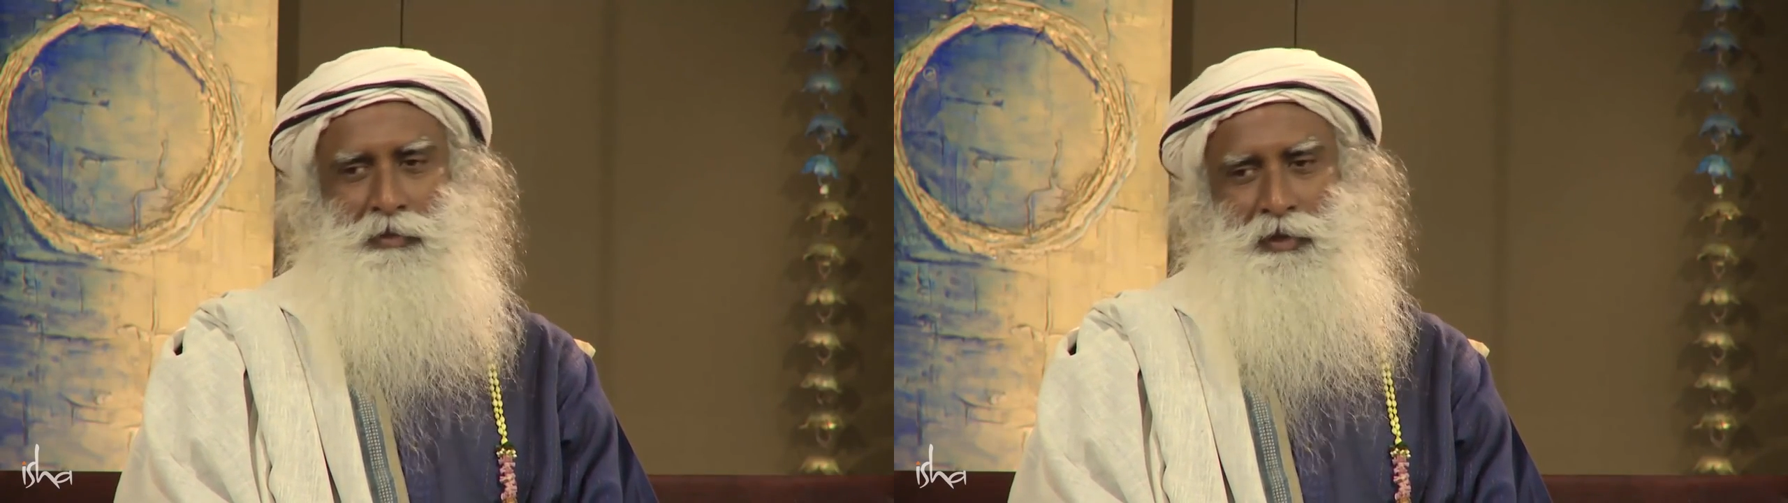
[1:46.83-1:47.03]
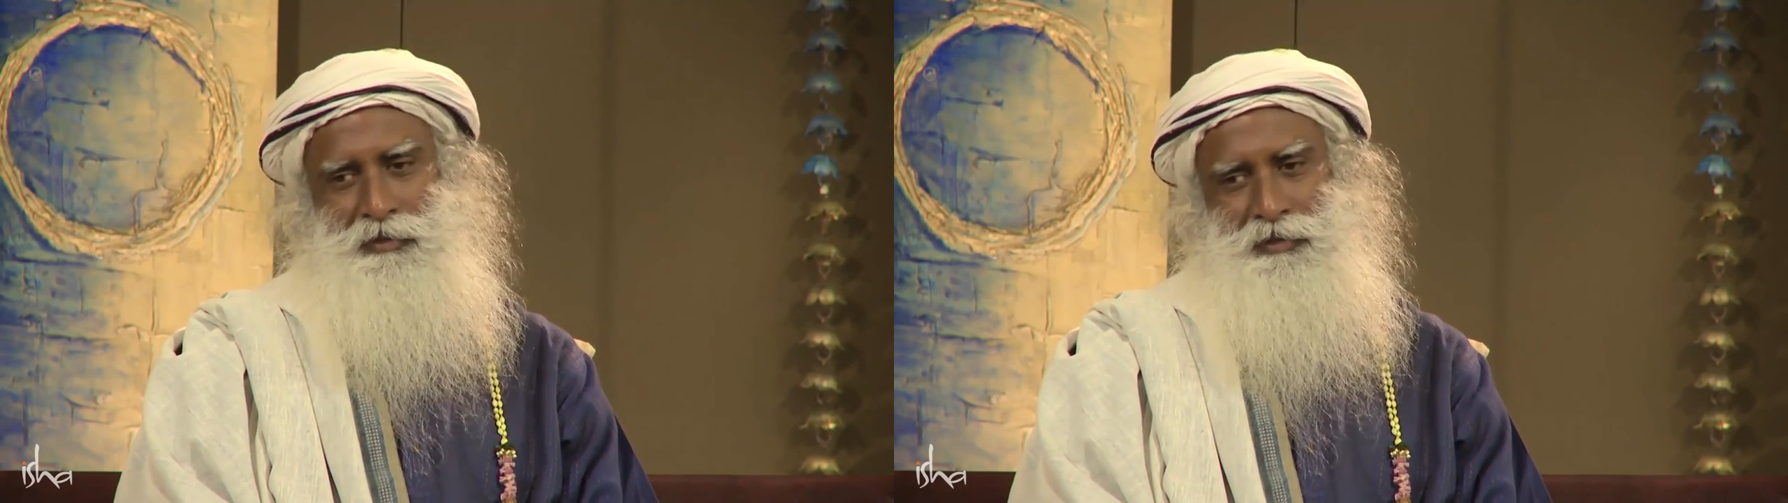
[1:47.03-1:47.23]

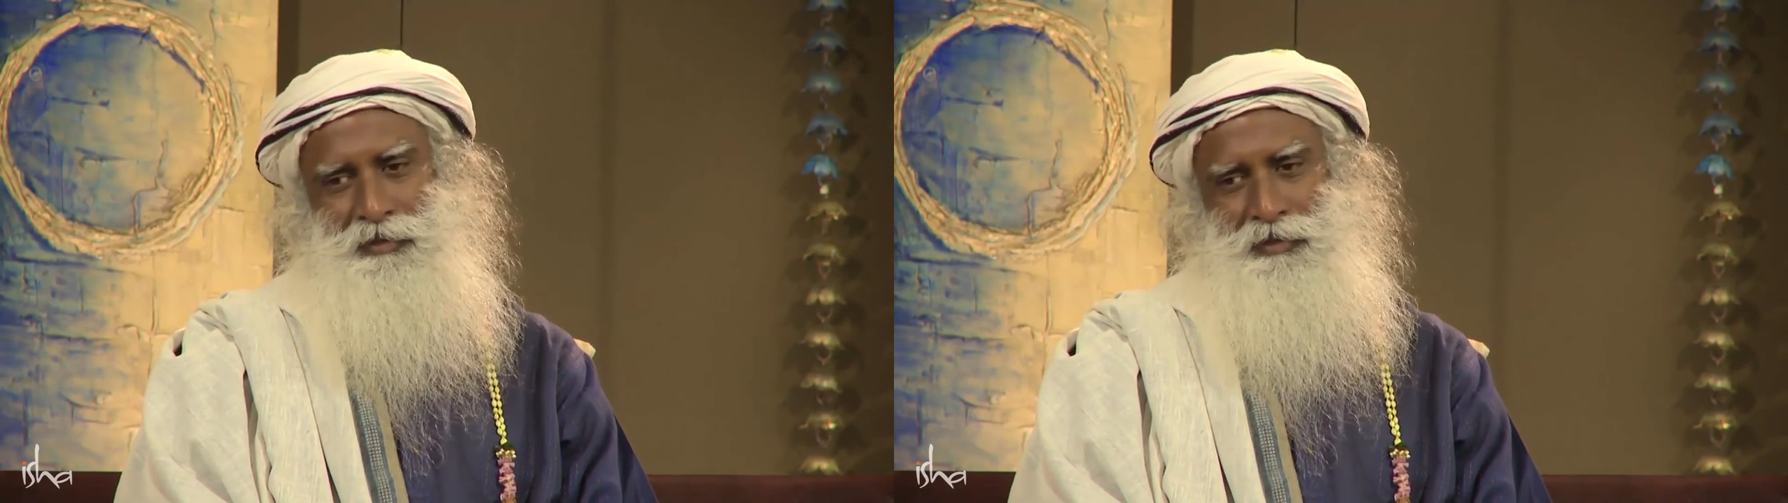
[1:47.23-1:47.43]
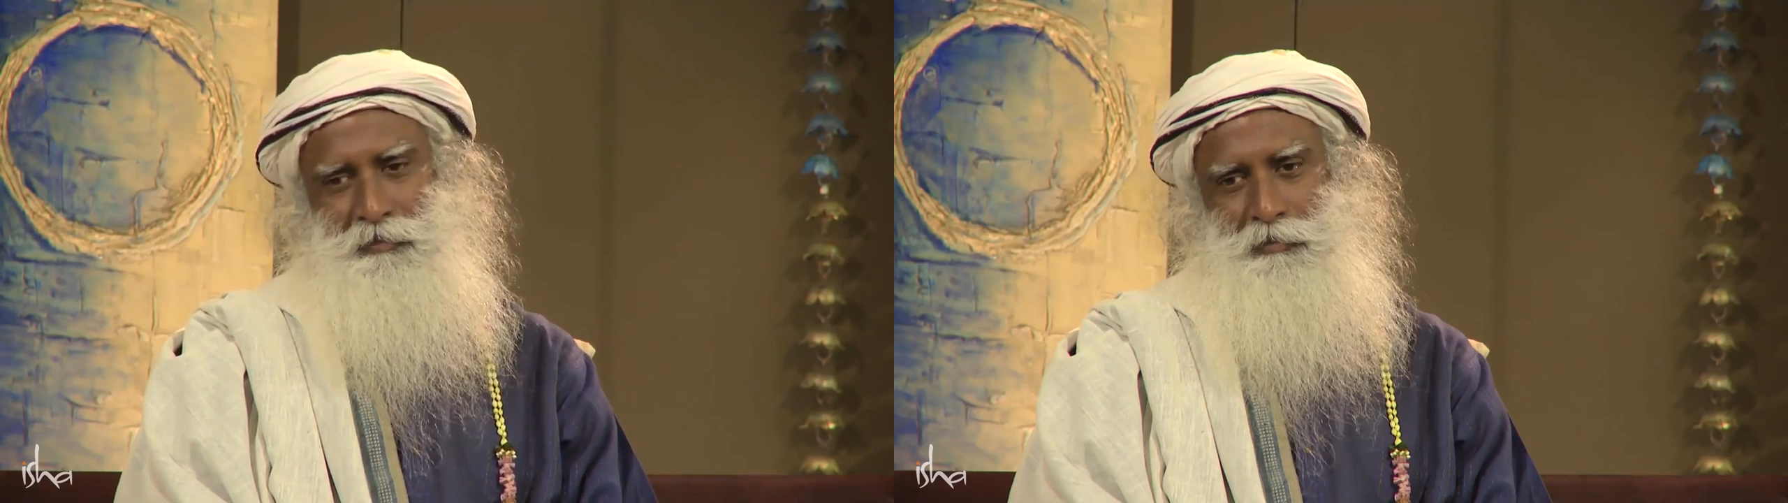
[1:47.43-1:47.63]

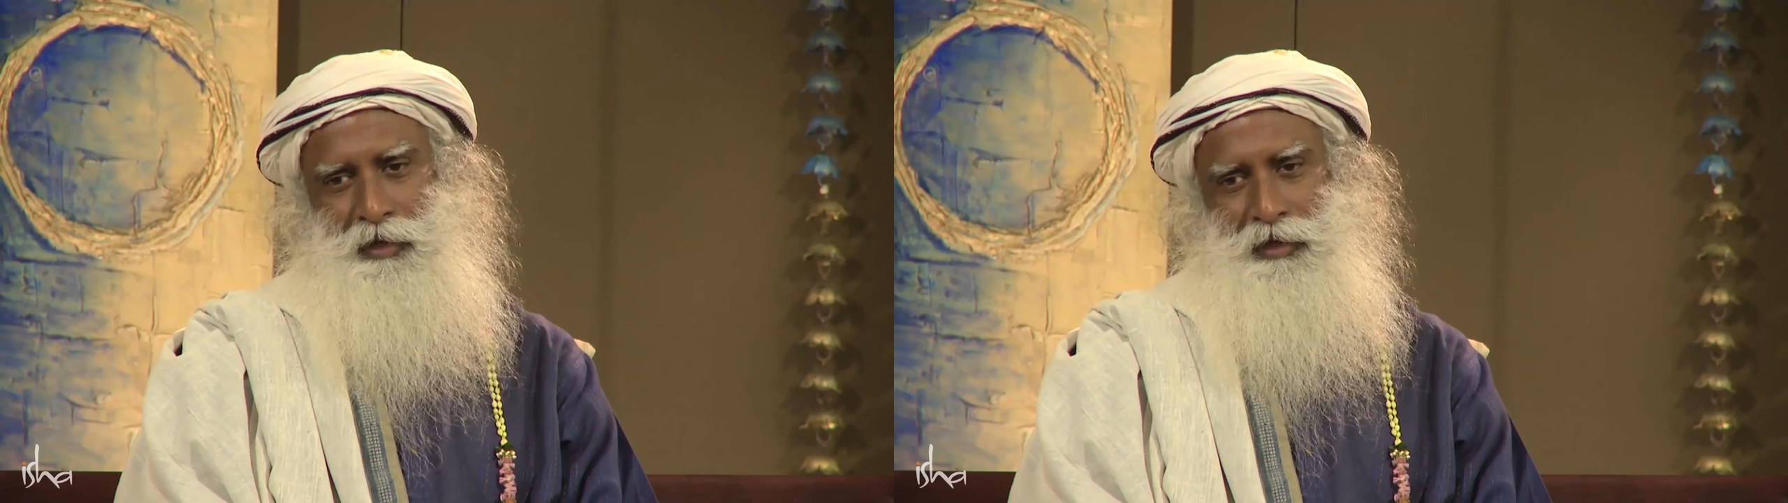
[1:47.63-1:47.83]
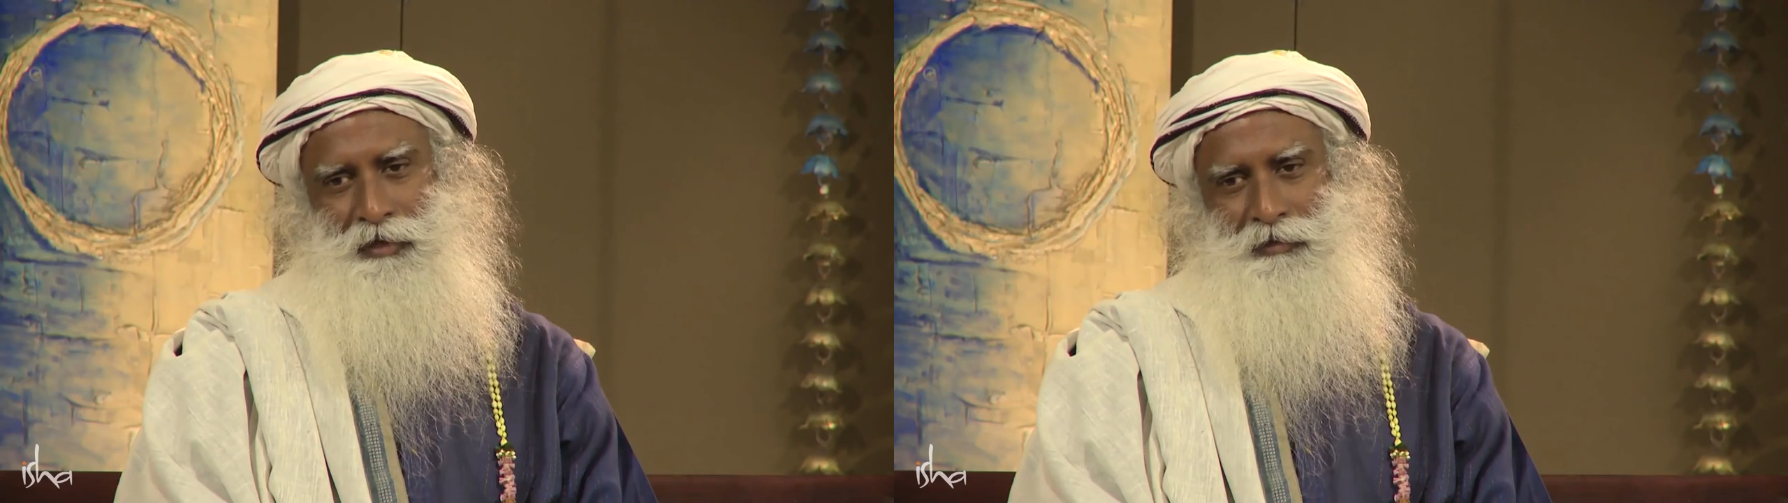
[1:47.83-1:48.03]
boxes and
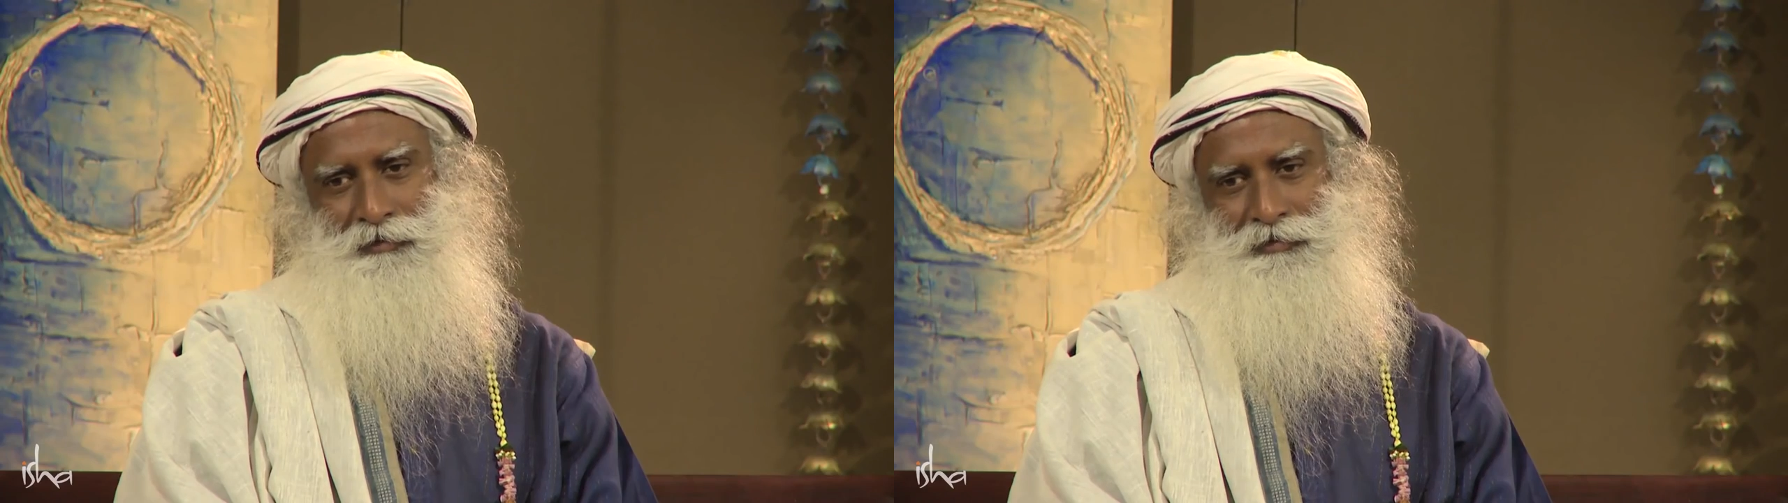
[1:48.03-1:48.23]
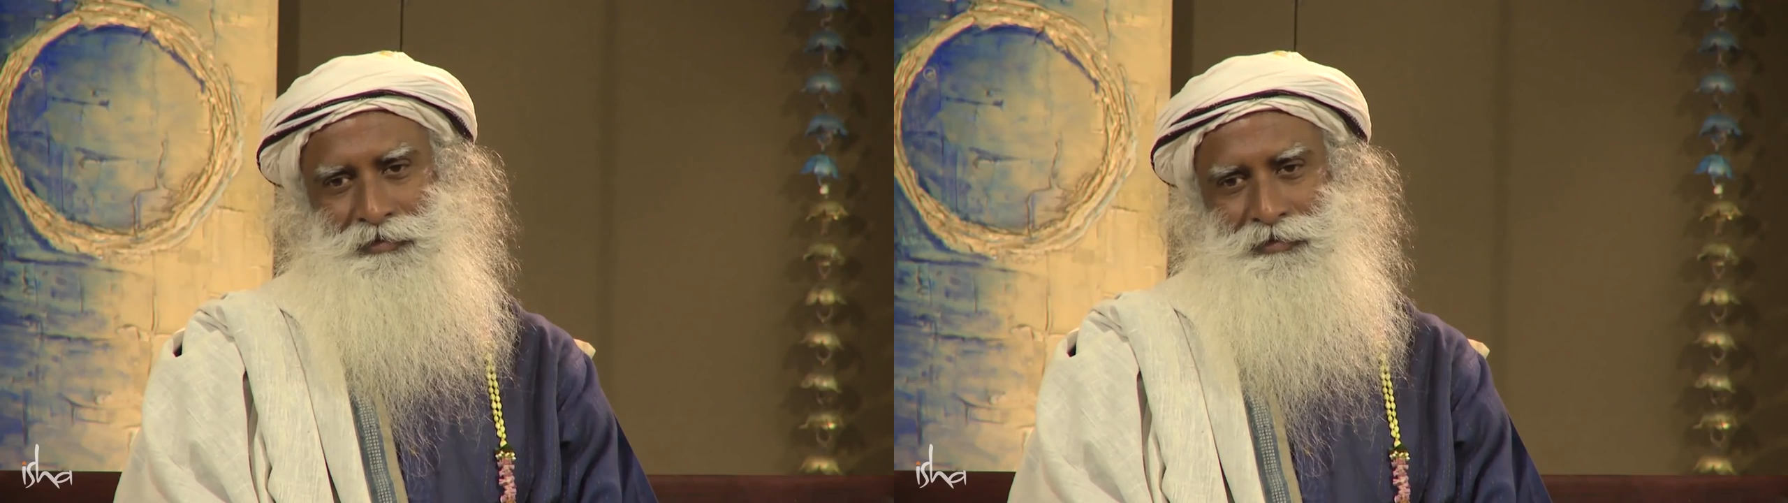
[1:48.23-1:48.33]
burial.